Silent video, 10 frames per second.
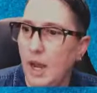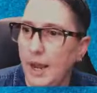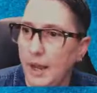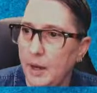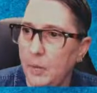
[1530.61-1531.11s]

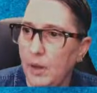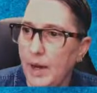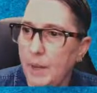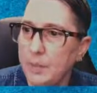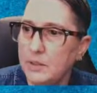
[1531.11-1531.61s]
And what
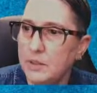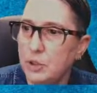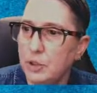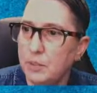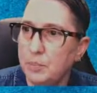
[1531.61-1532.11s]
happens
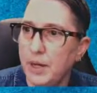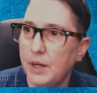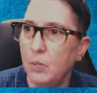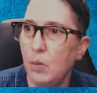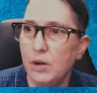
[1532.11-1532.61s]
is you can
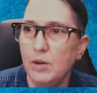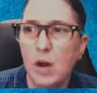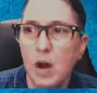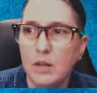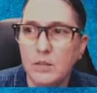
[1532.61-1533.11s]
pick one or
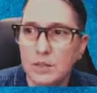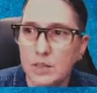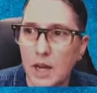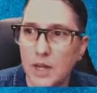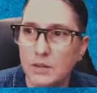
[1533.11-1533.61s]
all of the
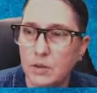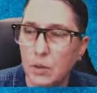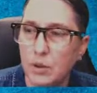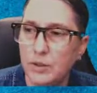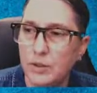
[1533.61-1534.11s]
slides,
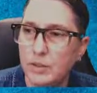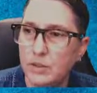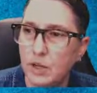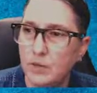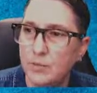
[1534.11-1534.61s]
or you can
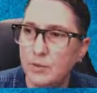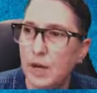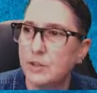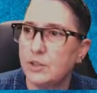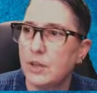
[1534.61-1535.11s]
start from
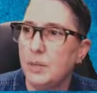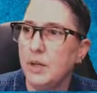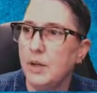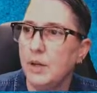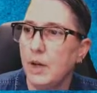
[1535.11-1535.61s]
scratch. So I
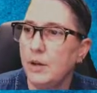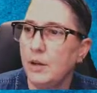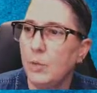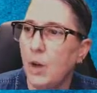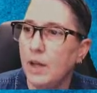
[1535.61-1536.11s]

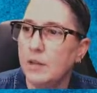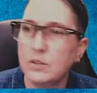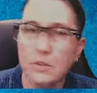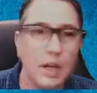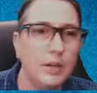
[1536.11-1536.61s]
don't know why
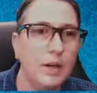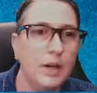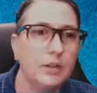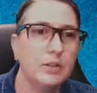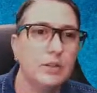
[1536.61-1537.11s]
this little guy right
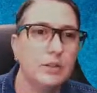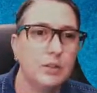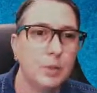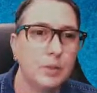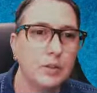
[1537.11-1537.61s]
here
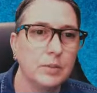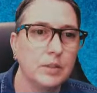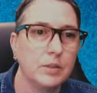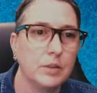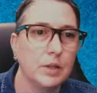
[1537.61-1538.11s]
just spoke to
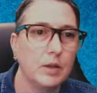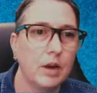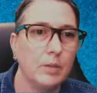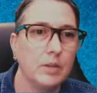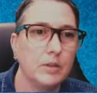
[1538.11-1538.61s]
me. So we're going to
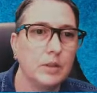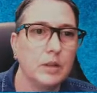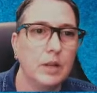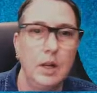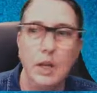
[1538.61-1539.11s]
grab this one.